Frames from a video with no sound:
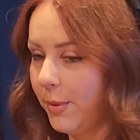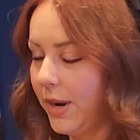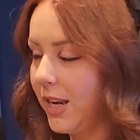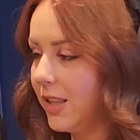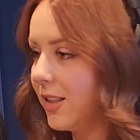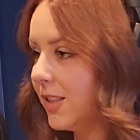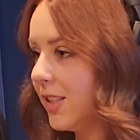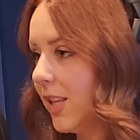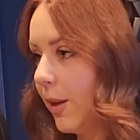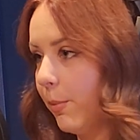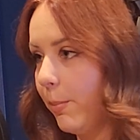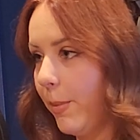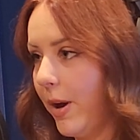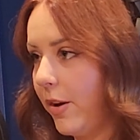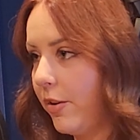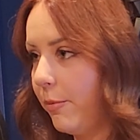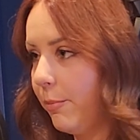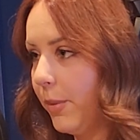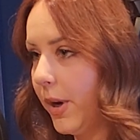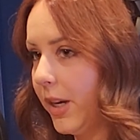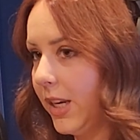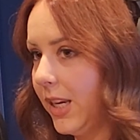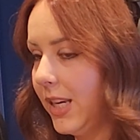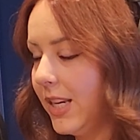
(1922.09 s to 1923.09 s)
to make the same amount of
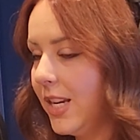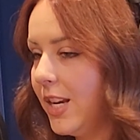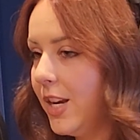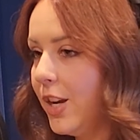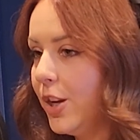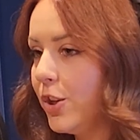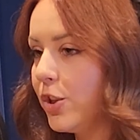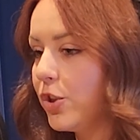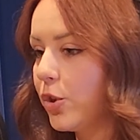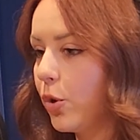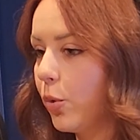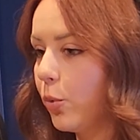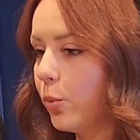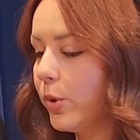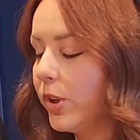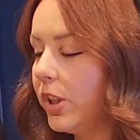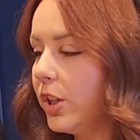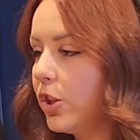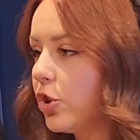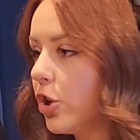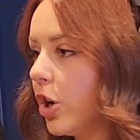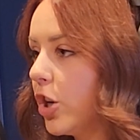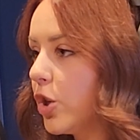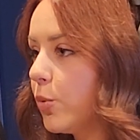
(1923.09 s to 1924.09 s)
money. So
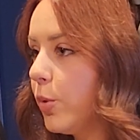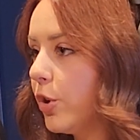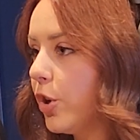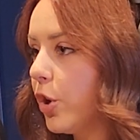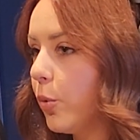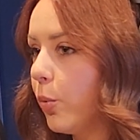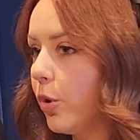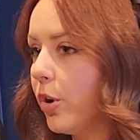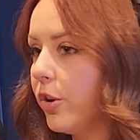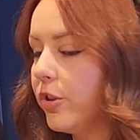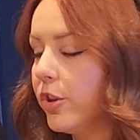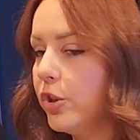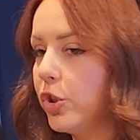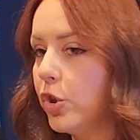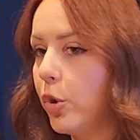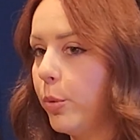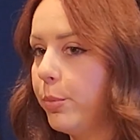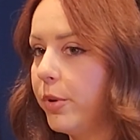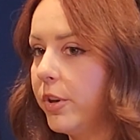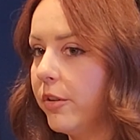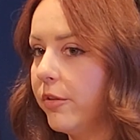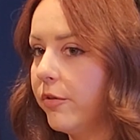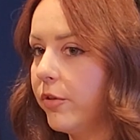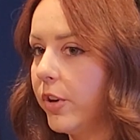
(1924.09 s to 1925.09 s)
really charge what you're worth, and
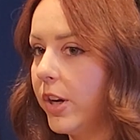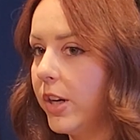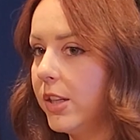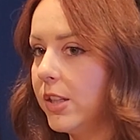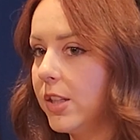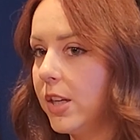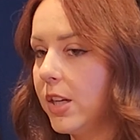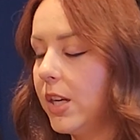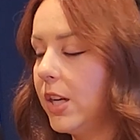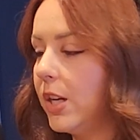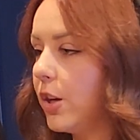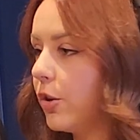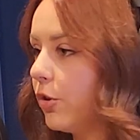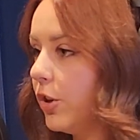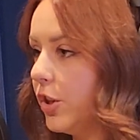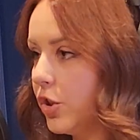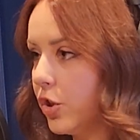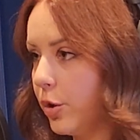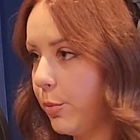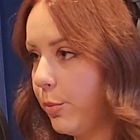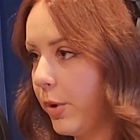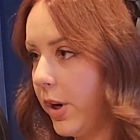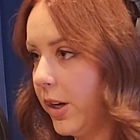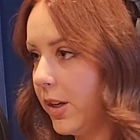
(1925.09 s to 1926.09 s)
don't be afraid to
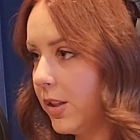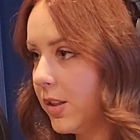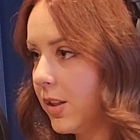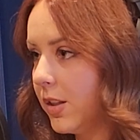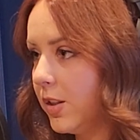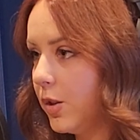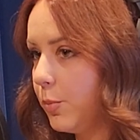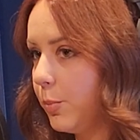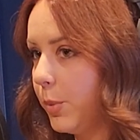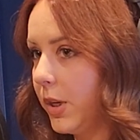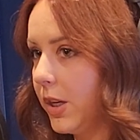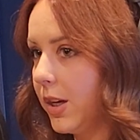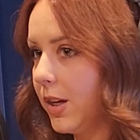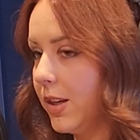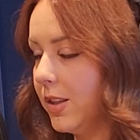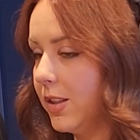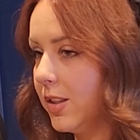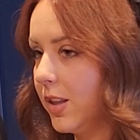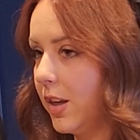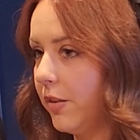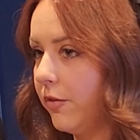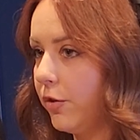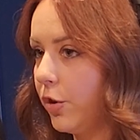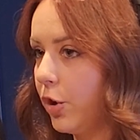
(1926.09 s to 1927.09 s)
increase your prices,
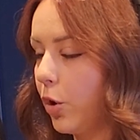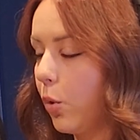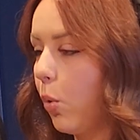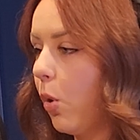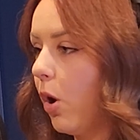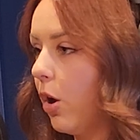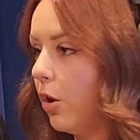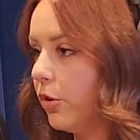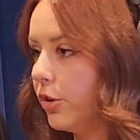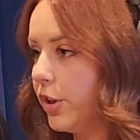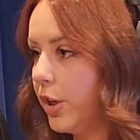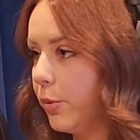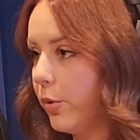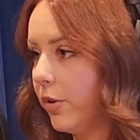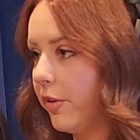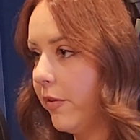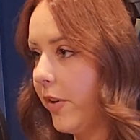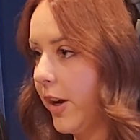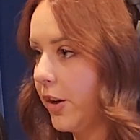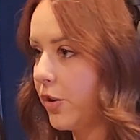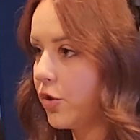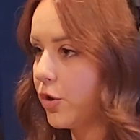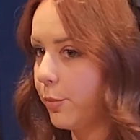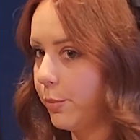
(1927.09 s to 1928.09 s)
because if your quality
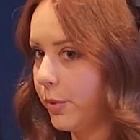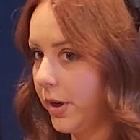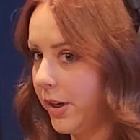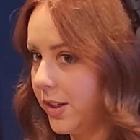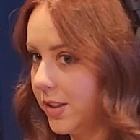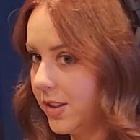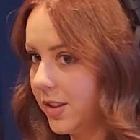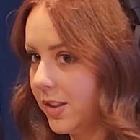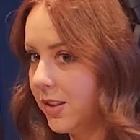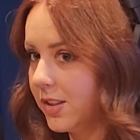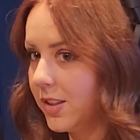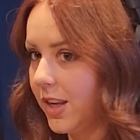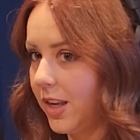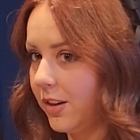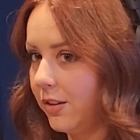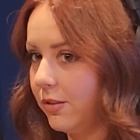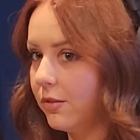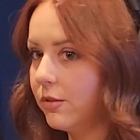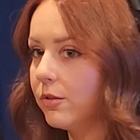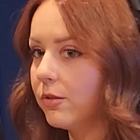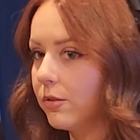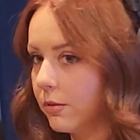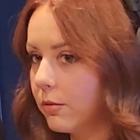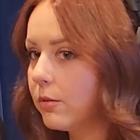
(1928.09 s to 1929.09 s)
reflects your prices, then